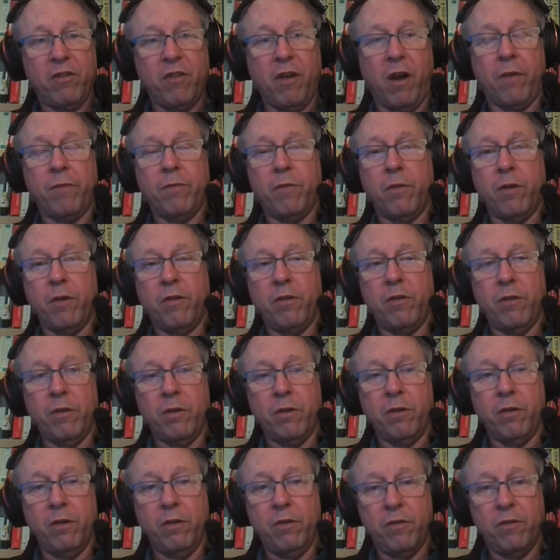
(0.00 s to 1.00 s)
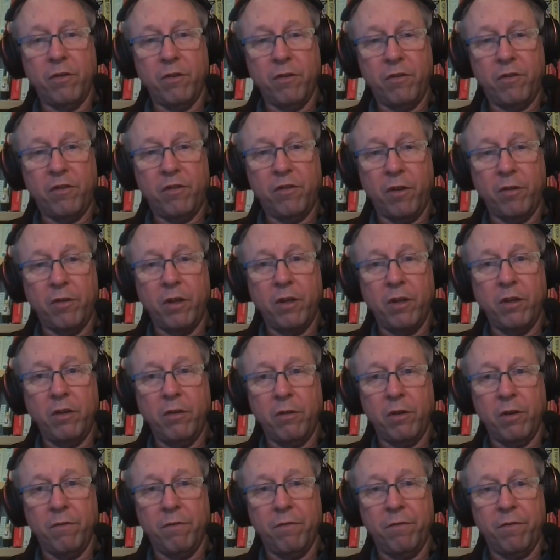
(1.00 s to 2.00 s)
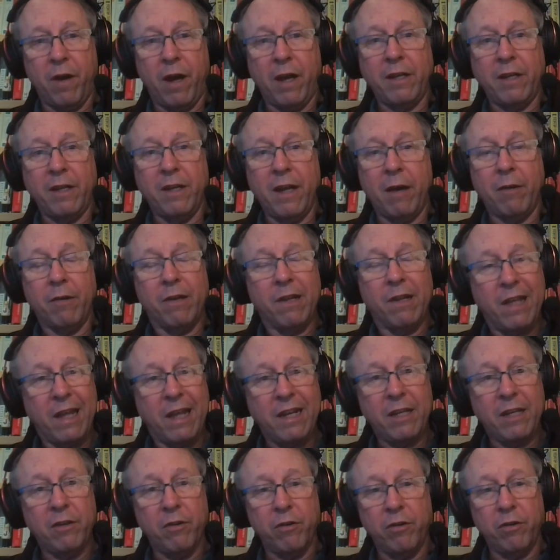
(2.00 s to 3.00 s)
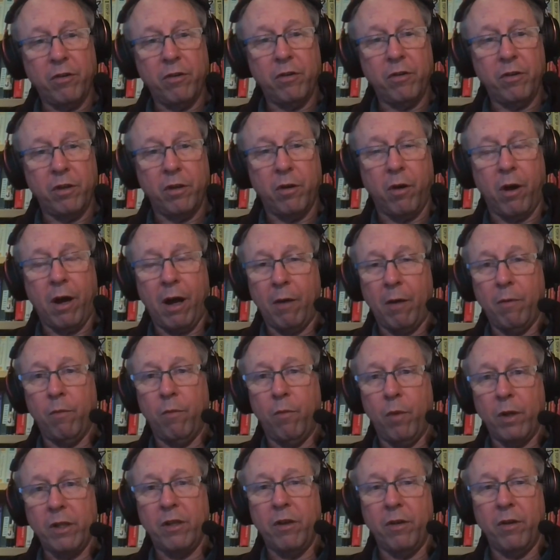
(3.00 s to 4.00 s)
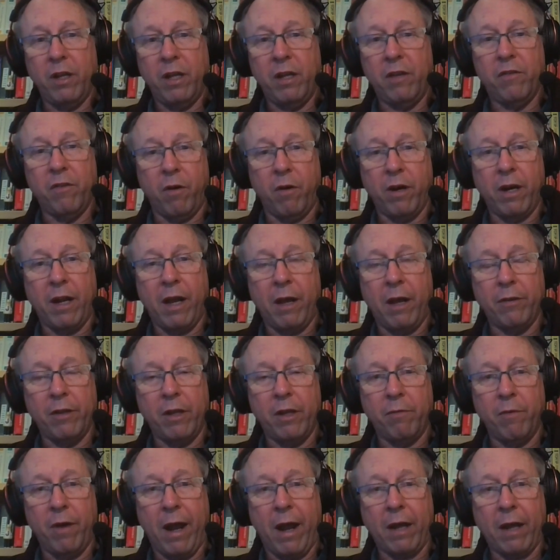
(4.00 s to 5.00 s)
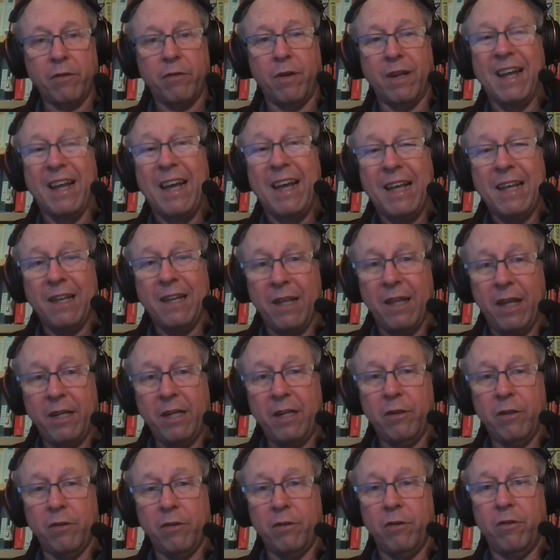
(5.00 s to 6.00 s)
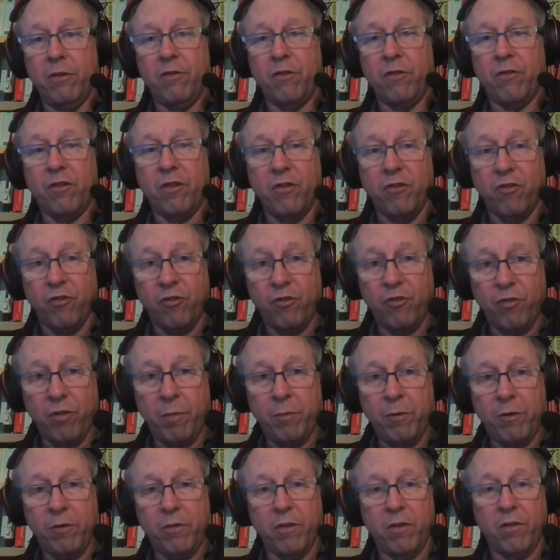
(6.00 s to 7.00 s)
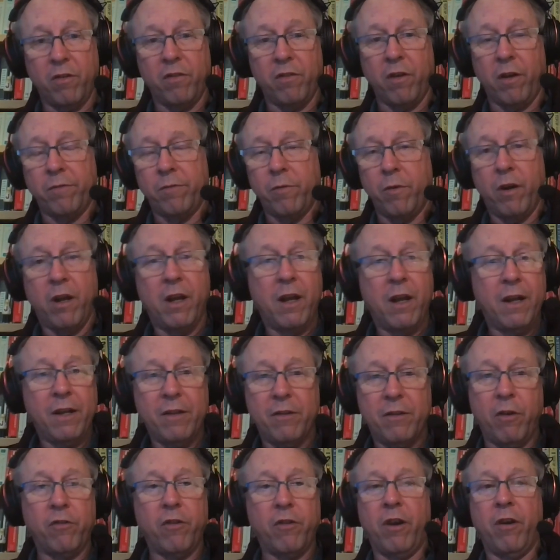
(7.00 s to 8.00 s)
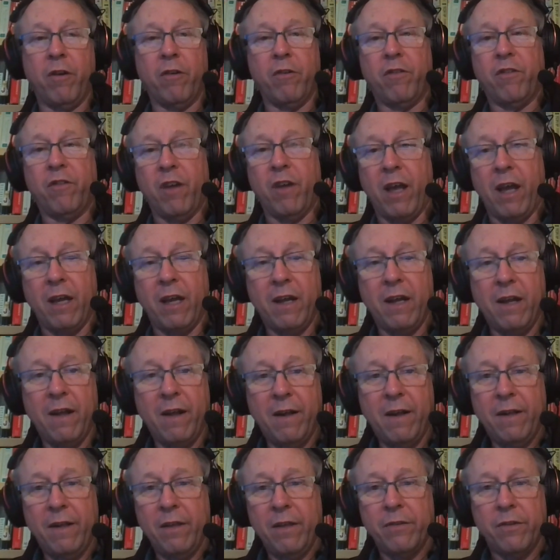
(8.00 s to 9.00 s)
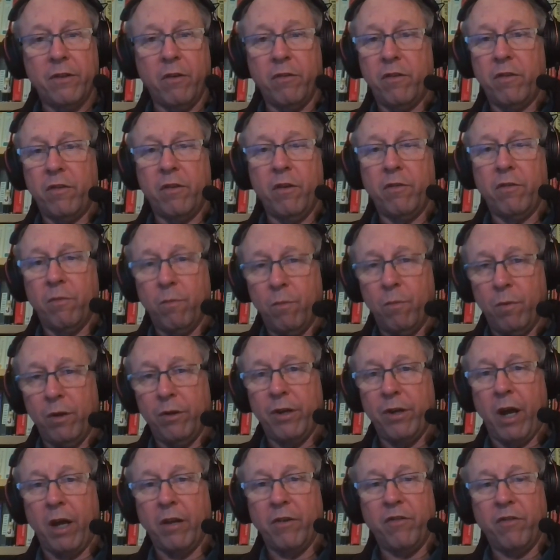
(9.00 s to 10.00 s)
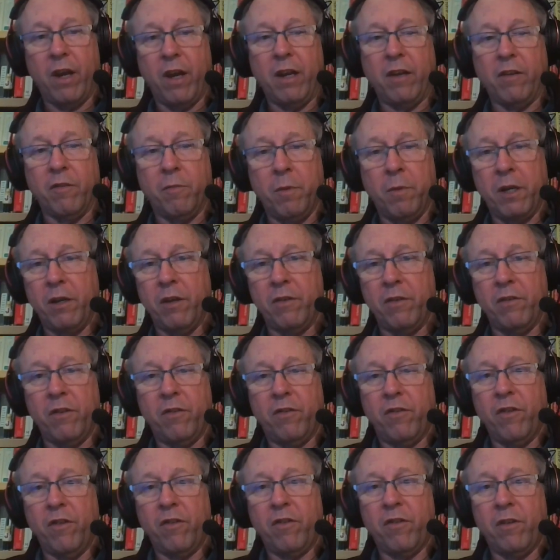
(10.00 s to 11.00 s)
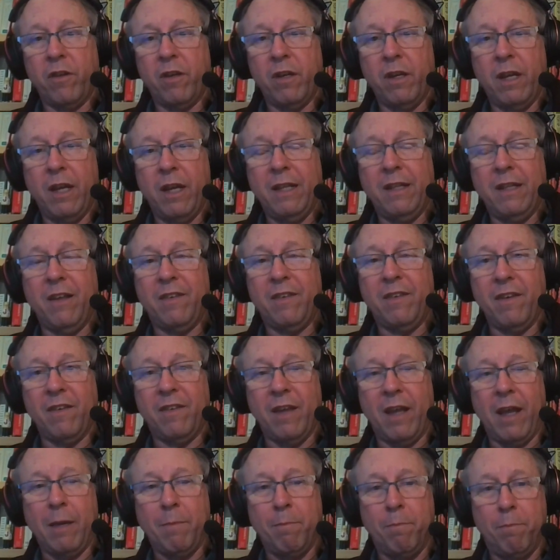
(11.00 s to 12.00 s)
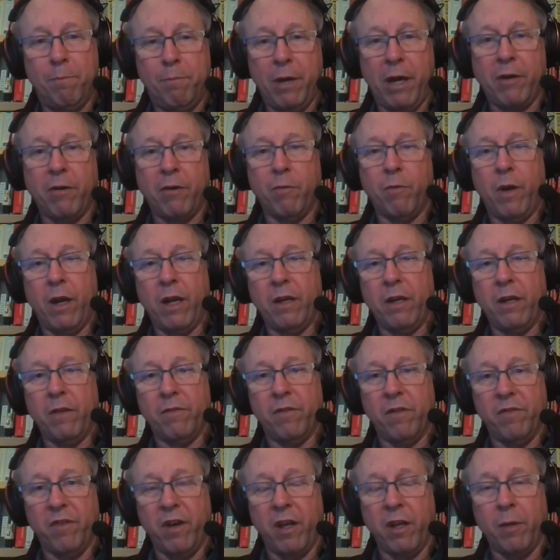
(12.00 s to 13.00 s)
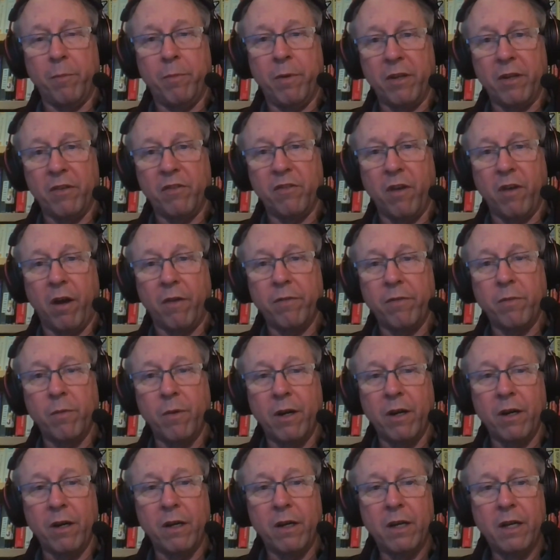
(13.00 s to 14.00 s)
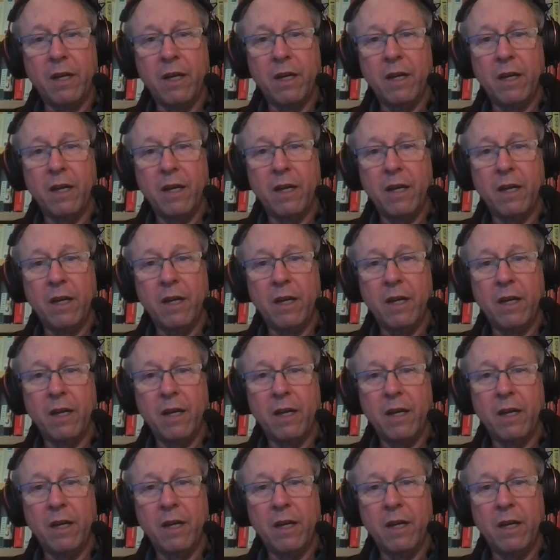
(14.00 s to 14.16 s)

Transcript: software to your users so that you can find out, letting your you know how, what their needs are and how they react to it, letting your users contribute to the software. Those are here to stay. Those those will not change because it's just this is a better way of developing software,